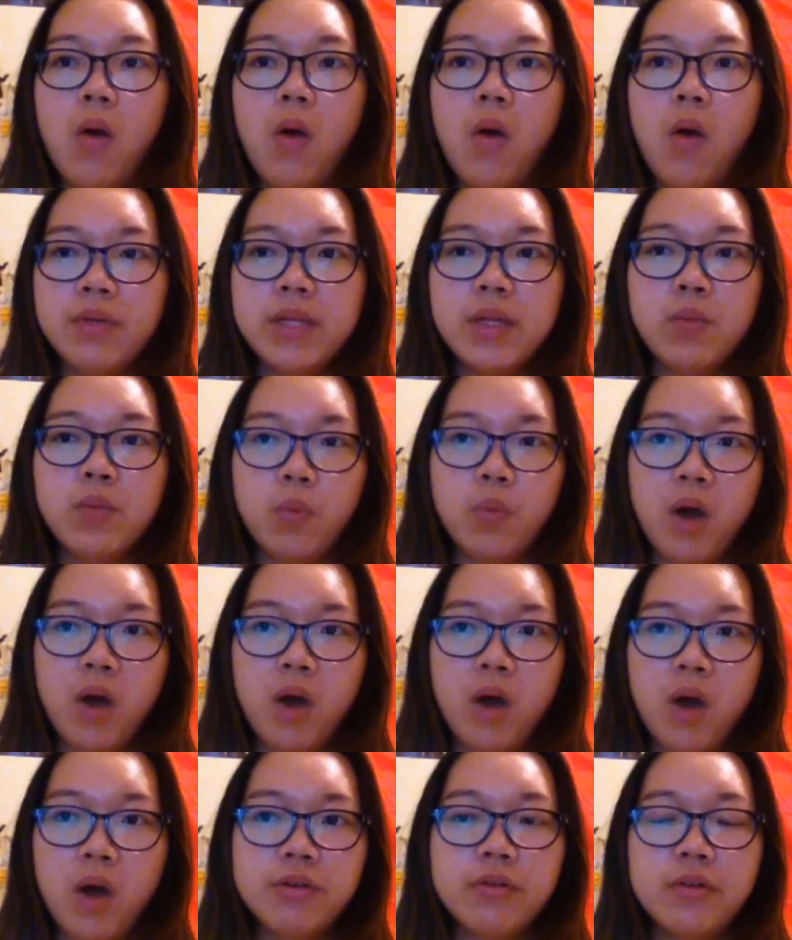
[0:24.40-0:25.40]
only
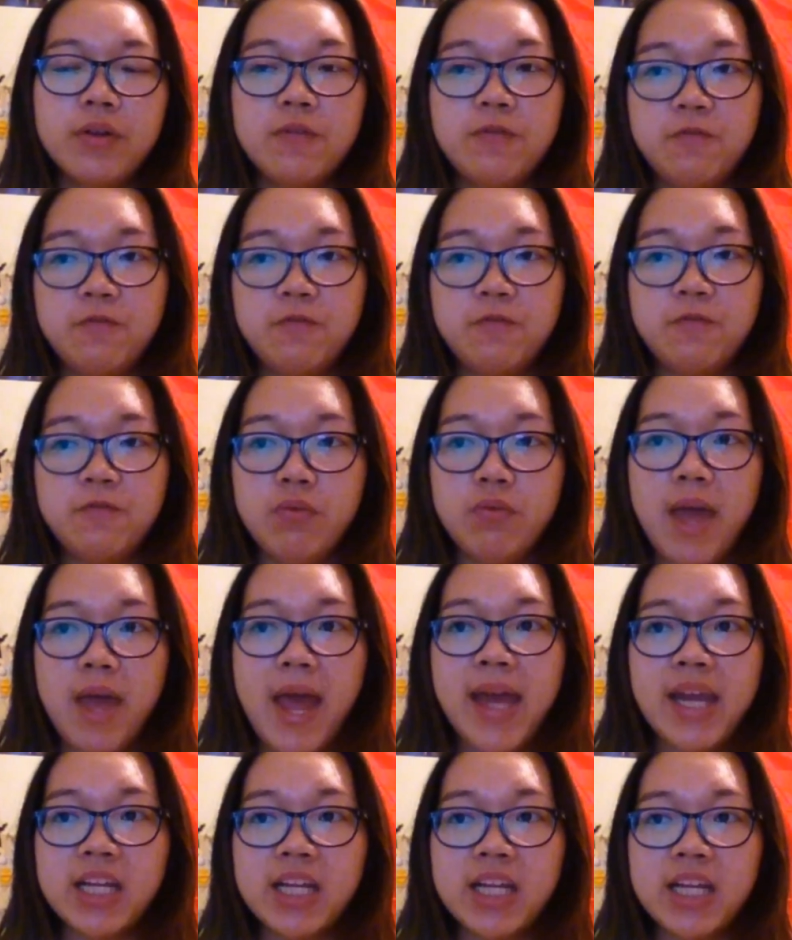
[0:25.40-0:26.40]
one or a few
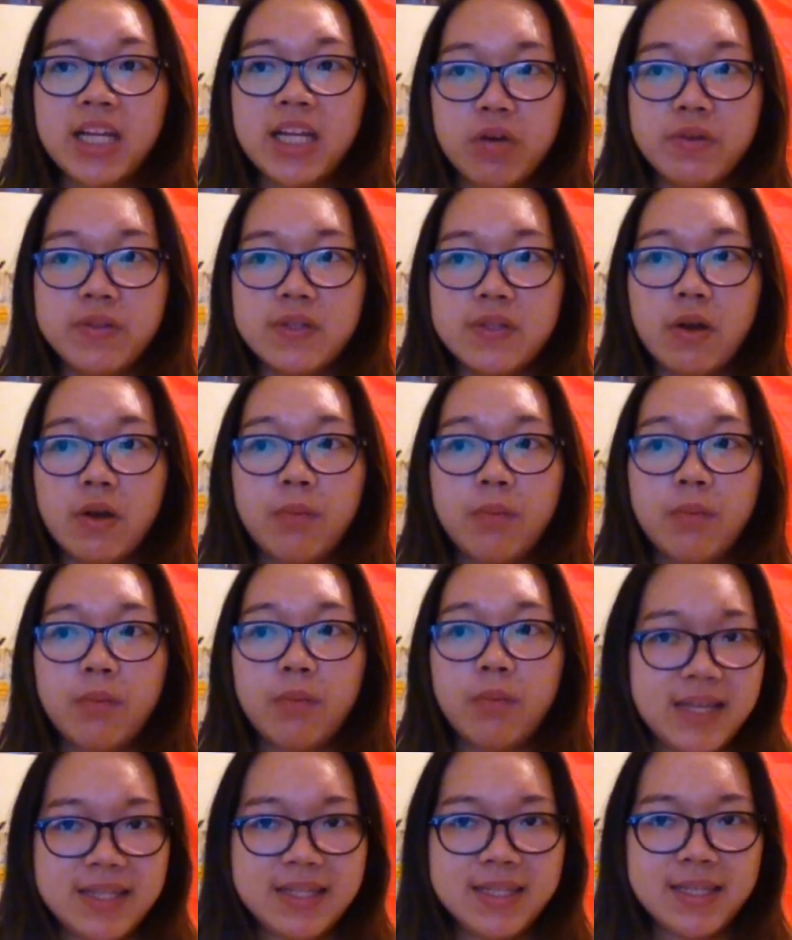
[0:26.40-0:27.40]
anecdotes are
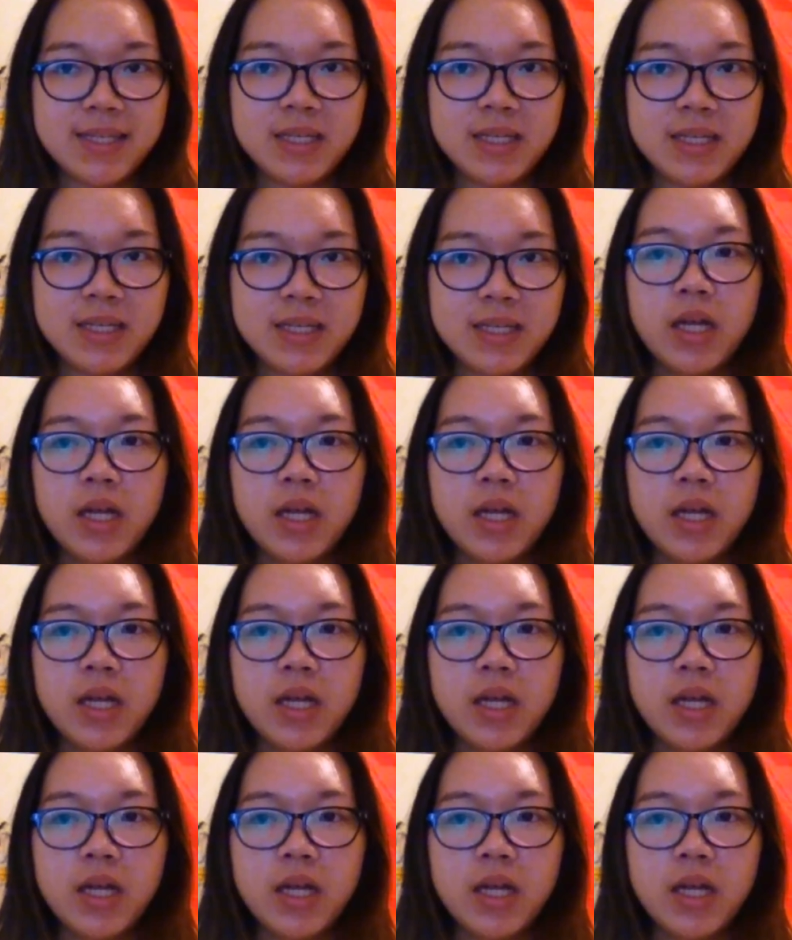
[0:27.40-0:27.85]
presented,